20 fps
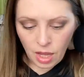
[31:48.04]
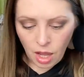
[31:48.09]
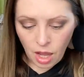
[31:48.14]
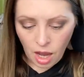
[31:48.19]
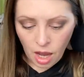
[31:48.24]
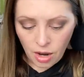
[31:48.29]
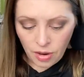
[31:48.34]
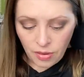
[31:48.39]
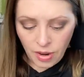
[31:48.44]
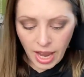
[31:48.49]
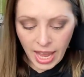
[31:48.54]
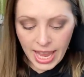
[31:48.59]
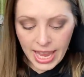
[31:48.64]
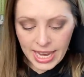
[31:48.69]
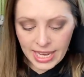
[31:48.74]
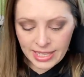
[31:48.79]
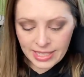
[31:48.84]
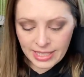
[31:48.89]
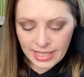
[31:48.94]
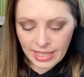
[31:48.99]
All
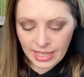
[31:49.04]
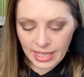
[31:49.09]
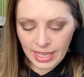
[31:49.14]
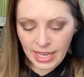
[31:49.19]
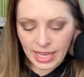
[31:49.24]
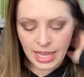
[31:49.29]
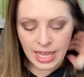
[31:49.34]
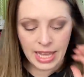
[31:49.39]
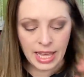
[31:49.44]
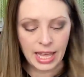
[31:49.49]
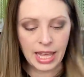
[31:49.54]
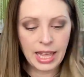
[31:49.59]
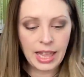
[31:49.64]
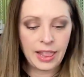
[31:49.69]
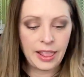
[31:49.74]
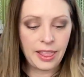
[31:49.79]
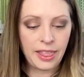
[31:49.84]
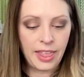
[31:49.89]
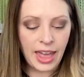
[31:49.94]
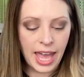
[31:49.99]
right,
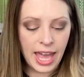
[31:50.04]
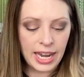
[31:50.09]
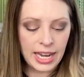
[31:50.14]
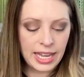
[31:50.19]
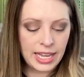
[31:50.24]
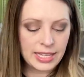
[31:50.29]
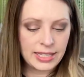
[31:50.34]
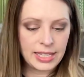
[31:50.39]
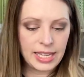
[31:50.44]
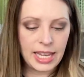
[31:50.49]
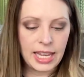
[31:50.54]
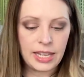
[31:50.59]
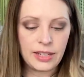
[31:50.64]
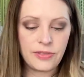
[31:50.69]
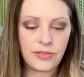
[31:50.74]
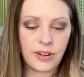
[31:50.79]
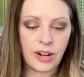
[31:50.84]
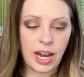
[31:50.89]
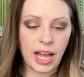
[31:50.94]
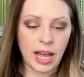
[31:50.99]
that is it
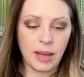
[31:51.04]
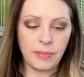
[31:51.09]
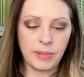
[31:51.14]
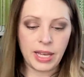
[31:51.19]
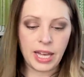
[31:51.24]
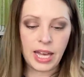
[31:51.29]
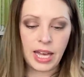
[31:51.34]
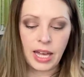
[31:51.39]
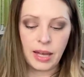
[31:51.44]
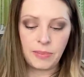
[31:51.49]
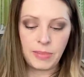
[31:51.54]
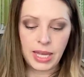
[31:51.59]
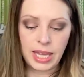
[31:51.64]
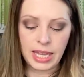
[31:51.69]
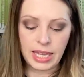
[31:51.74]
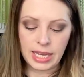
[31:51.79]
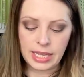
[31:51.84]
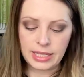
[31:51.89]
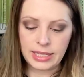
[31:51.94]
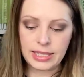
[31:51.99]
for
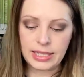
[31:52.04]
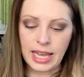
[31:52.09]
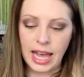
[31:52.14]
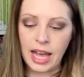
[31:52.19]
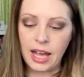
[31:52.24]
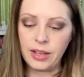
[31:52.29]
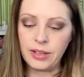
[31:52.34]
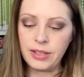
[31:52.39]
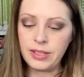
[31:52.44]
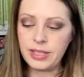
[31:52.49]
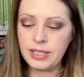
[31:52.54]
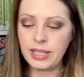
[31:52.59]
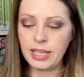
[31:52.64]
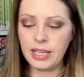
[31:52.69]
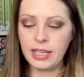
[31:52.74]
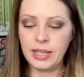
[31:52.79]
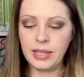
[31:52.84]
upcoming SALs.